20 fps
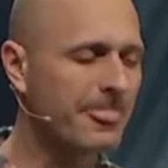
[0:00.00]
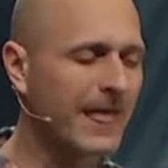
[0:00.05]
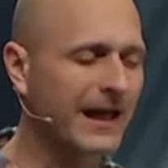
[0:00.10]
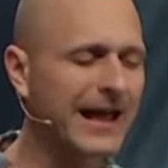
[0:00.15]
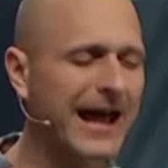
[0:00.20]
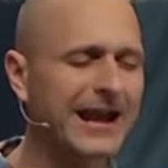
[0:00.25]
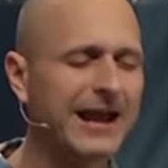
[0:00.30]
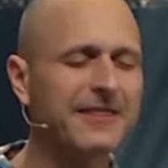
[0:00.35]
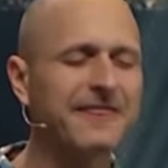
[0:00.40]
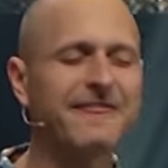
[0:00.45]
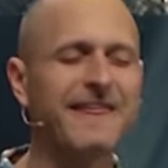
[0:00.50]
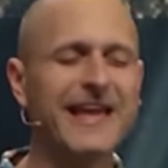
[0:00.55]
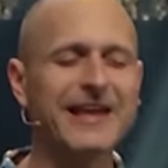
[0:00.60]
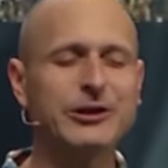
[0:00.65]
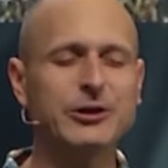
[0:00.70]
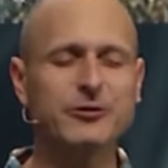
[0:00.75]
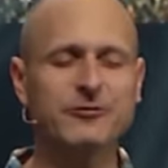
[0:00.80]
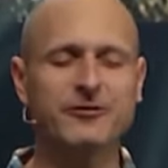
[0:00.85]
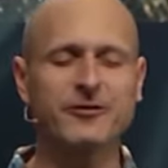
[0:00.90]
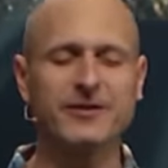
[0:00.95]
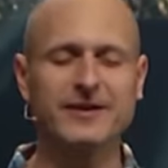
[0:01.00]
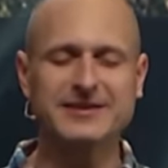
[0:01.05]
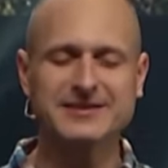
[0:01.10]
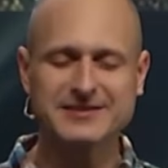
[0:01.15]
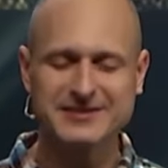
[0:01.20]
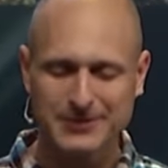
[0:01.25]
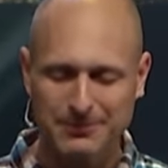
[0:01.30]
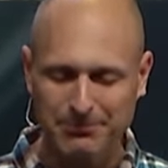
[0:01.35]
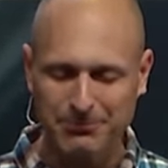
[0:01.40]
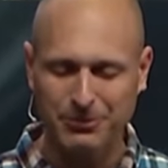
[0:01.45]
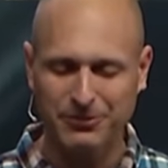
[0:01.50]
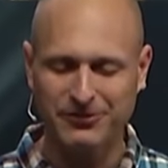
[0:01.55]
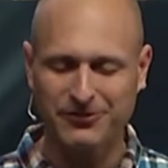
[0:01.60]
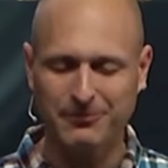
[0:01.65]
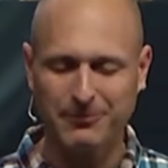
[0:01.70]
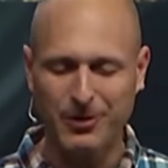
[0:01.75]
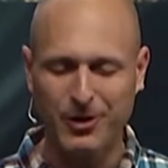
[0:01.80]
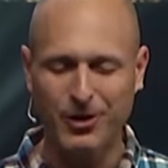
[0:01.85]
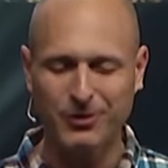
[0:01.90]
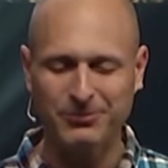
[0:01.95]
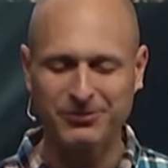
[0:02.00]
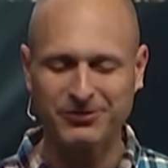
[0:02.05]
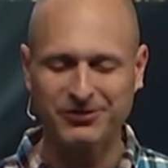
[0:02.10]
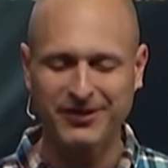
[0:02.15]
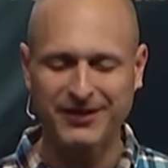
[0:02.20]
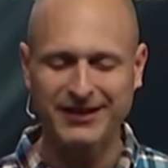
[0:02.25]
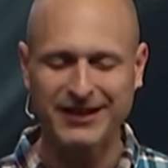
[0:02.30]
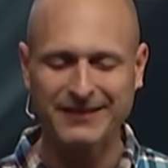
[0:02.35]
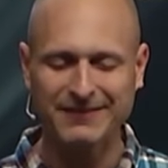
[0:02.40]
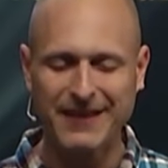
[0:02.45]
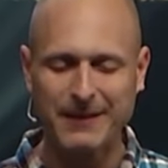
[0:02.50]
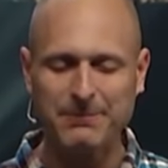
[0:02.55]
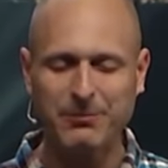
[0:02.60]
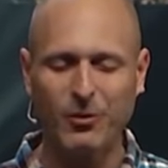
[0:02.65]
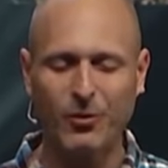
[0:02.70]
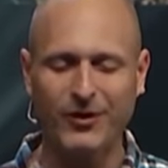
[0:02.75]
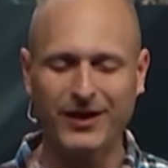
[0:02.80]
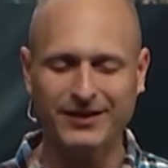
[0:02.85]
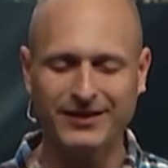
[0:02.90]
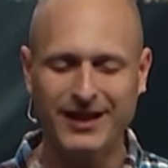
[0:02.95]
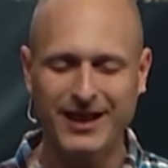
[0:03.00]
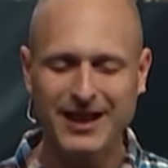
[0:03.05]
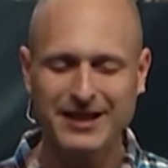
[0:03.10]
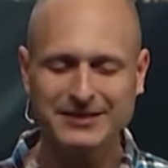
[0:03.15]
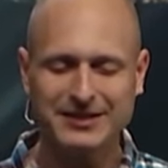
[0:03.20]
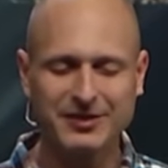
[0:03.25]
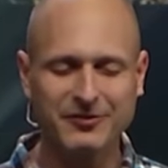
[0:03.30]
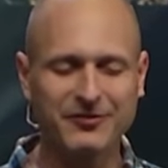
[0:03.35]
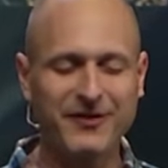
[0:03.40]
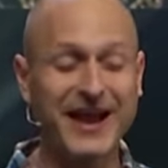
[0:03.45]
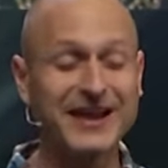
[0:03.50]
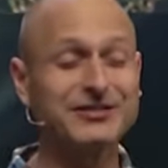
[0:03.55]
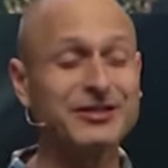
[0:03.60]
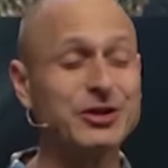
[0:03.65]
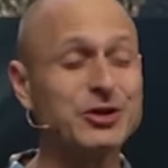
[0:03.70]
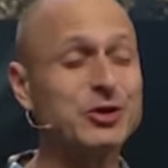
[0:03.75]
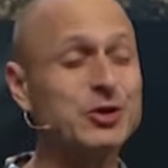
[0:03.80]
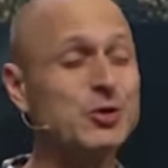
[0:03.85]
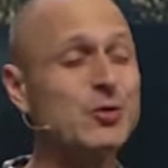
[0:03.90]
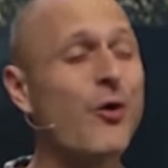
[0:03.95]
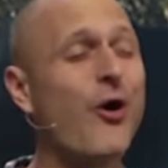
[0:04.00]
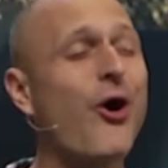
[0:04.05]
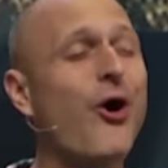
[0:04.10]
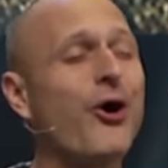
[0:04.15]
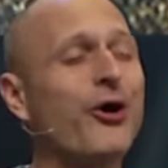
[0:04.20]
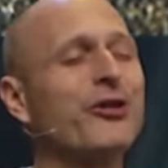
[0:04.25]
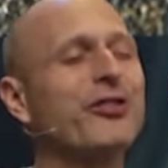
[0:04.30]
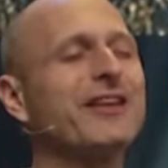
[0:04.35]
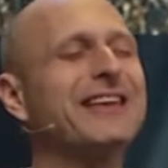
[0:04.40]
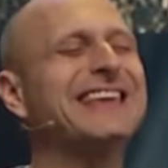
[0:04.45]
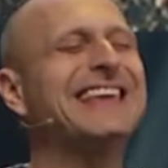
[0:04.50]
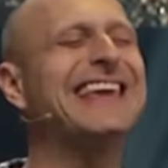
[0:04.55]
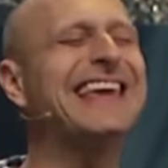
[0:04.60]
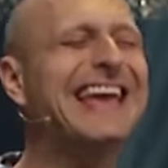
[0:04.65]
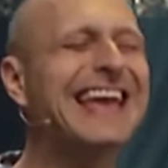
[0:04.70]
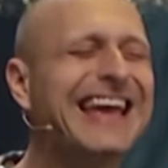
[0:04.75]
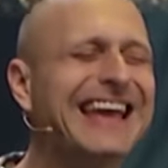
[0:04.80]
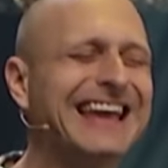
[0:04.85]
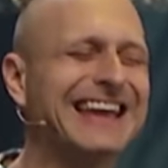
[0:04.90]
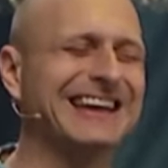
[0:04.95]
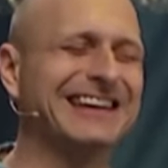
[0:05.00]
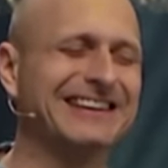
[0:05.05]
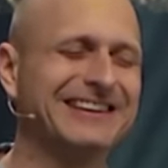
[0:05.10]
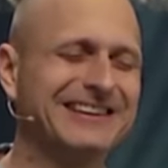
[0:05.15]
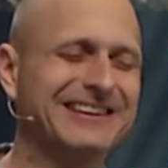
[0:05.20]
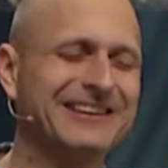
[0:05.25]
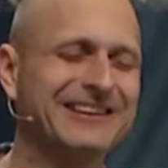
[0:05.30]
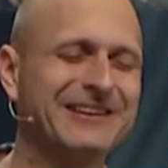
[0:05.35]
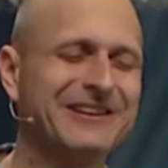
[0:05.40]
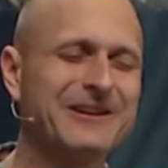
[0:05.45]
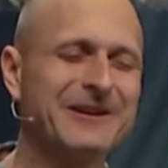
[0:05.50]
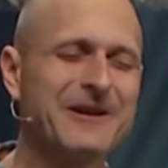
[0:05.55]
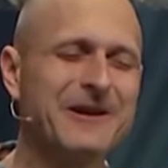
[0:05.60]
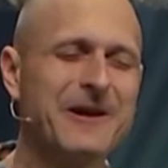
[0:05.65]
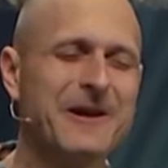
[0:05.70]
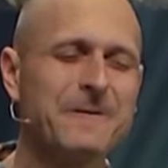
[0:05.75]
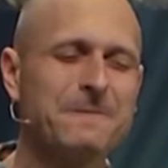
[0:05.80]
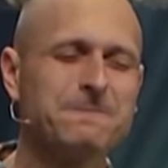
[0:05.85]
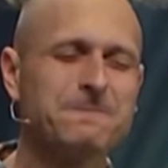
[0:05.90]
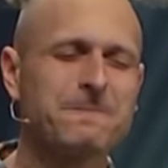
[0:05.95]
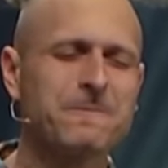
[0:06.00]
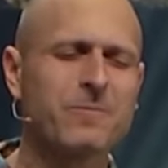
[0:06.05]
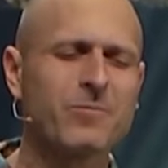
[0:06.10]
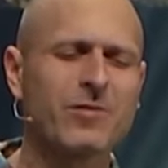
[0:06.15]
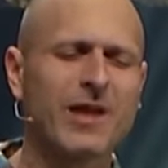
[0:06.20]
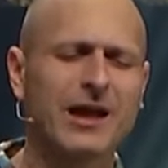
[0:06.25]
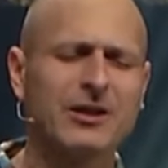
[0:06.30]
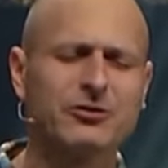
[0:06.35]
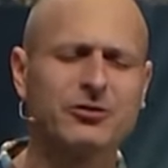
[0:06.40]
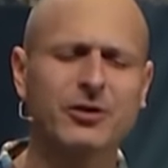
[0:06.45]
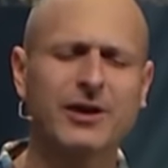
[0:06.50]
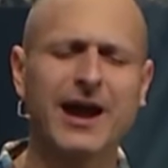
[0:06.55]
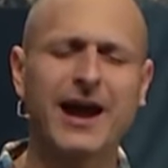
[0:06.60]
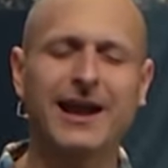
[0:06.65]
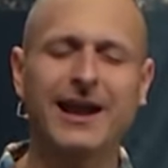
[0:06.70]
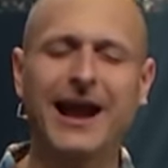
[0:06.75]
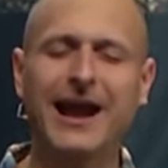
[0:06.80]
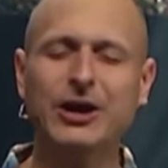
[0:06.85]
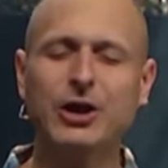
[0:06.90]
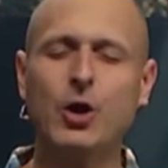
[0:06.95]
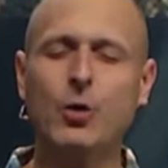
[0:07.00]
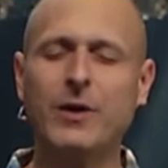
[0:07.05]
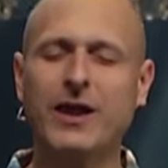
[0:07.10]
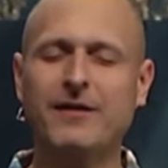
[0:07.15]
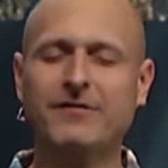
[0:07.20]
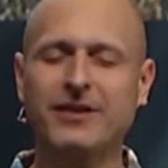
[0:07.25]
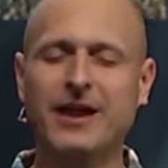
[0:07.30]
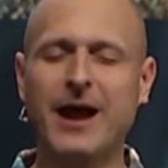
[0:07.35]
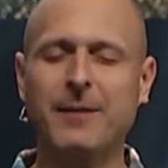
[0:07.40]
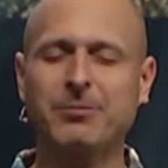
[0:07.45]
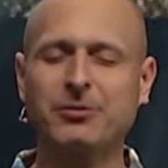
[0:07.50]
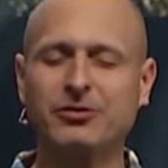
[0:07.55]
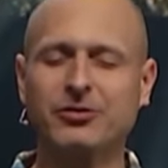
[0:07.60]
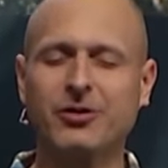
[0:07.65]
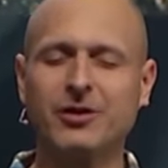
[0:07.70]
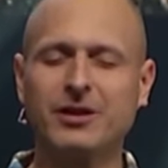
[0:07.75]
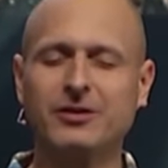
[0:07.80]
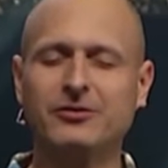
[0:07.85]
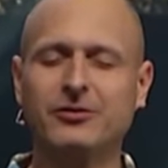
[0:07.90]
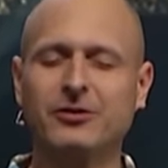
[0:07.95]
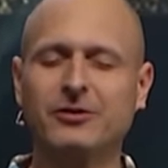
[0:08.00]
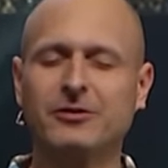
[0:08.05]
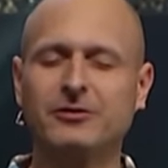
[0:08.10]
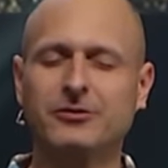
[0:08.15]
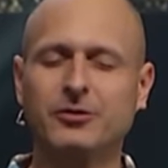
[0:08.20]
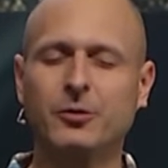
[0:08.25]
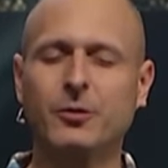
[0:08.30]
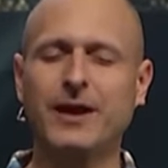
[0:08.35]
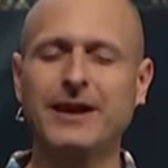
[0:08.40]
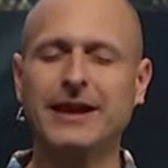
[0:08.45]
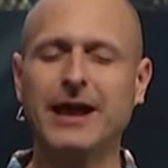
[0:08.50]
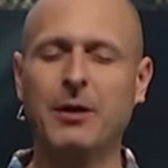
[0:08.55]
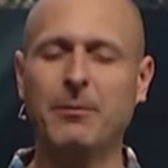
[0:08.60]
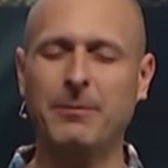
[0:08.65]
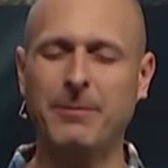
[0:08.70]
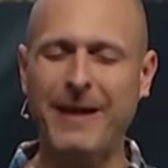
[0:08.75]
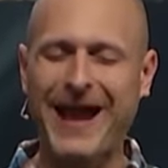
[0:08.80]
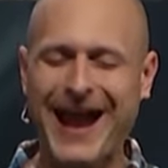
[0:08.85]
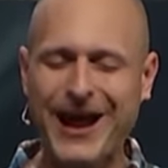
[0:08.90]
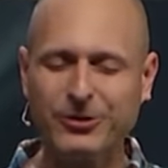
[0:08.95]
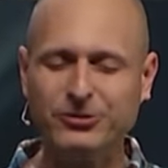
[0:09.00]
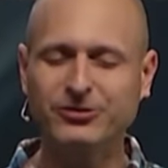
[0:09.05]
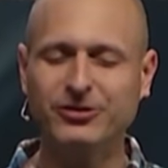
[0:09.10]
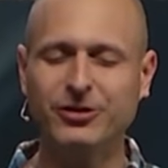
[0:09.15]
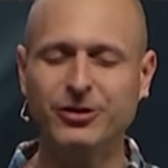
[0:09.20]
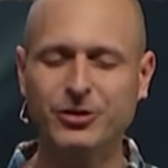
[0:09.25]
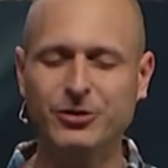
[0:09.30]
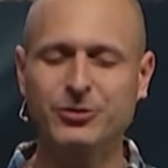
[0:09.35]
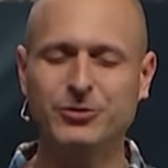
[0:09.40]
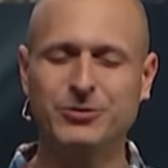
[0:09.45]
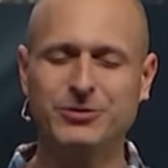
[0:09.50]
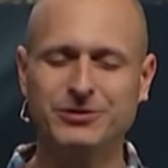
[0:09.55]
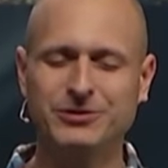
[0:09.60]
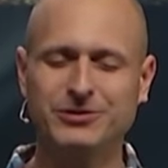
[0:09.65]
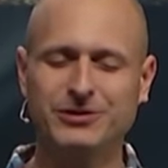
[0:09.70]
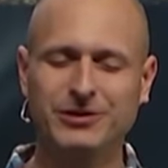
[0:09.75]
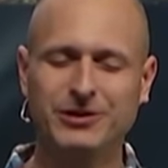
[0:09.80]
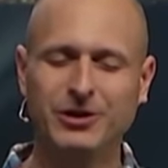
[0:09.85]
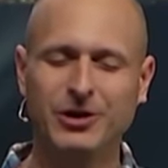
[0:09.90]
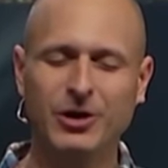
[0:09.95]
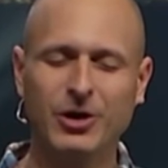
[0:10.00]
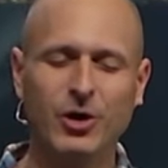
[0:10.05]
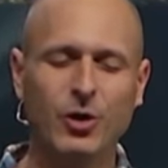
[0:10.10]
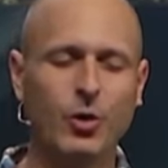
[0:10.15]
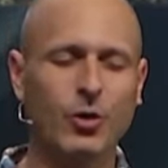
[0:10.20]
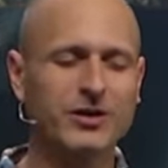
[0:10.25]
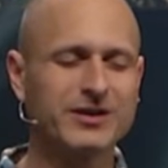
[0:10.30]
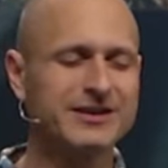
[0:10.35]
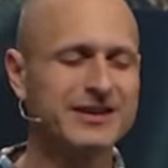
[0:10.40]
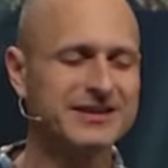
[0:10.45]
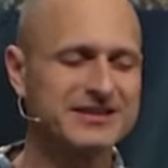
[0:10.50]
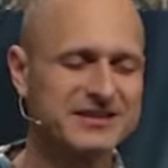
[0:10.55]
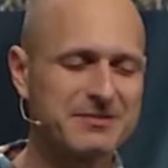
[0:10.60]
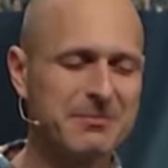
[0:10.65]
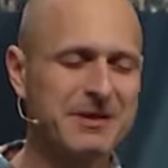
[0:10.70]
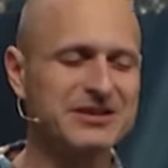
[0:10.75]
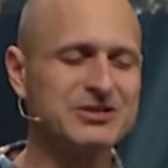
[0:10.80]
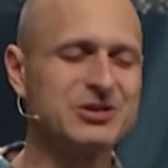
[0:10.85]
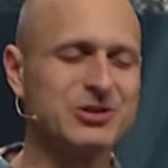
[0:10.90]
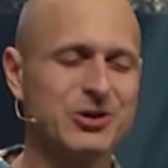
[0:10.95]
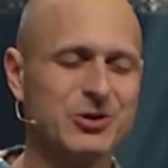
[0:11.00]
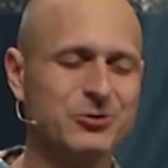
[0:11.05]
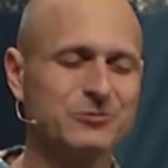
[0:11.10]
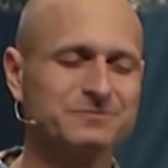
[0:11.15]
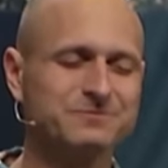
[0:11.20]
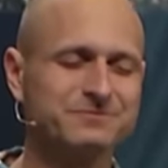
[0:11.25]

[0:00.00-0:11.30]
God, I thank you for these symbols of Palm Sunday, and they point to the fact that you are the King. And so, God, I know we have the opportunity to, to right now bow to you or dismiss you.